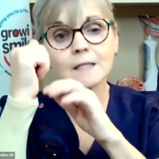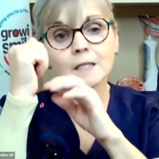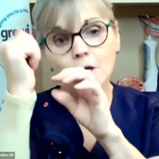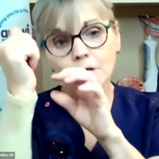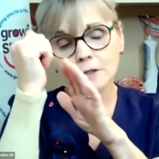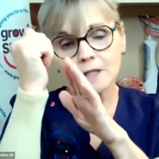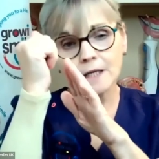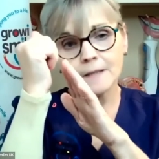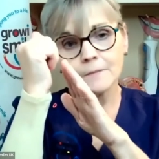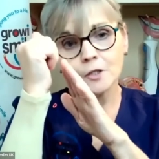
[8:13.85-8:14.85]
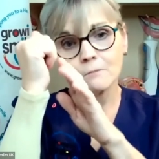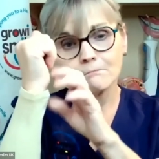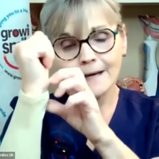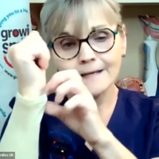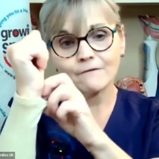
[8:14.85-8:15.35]
The other time that you
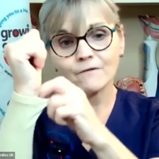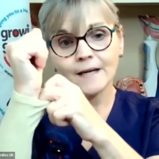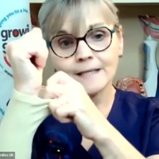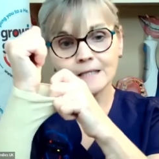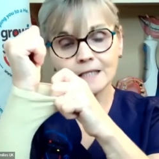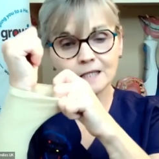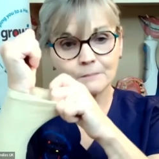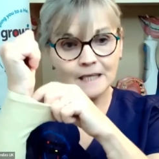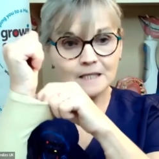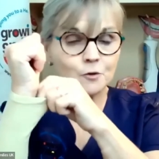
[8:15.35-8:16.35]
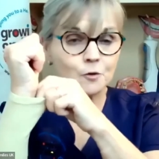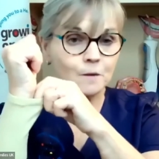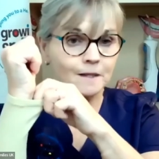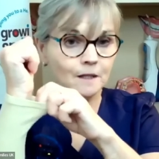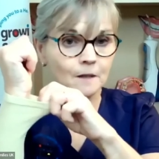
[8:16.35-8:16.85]
might find a space
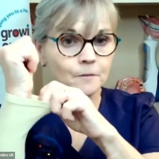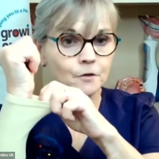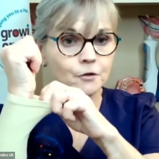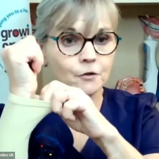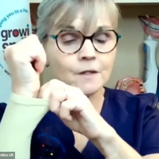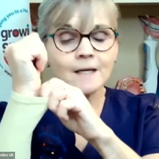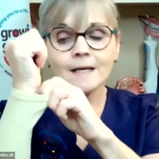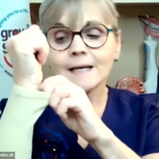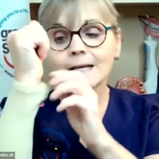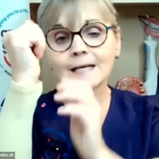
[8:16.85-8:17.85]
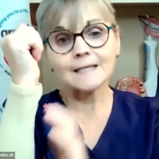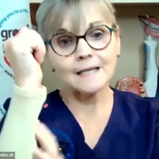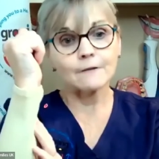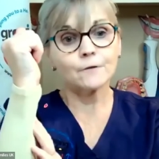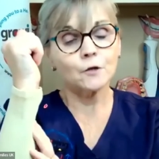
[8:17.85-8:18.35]
between the gum and the tooth is
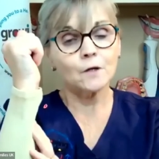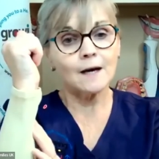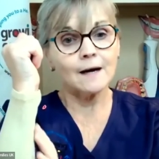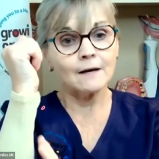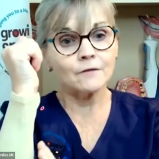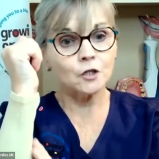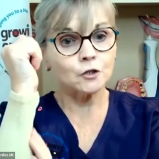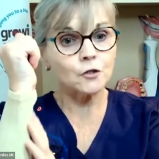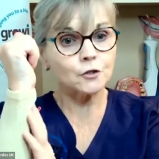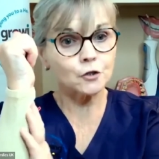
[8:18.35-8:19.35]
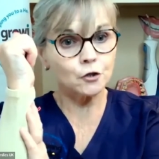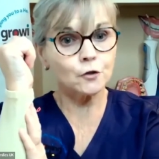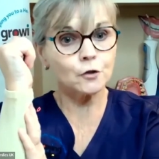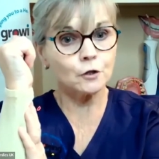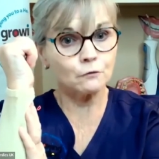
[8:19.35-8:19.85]
if you have another tooth
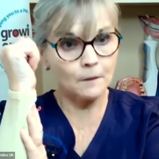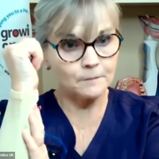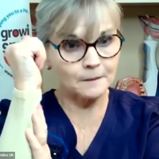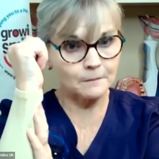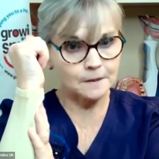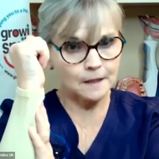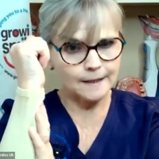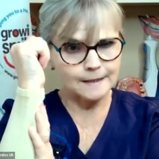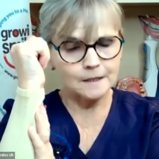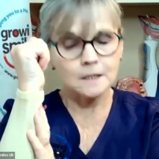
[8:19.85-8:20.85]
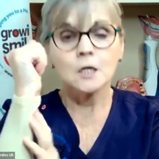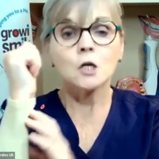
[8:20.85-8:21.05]
erupting behind it.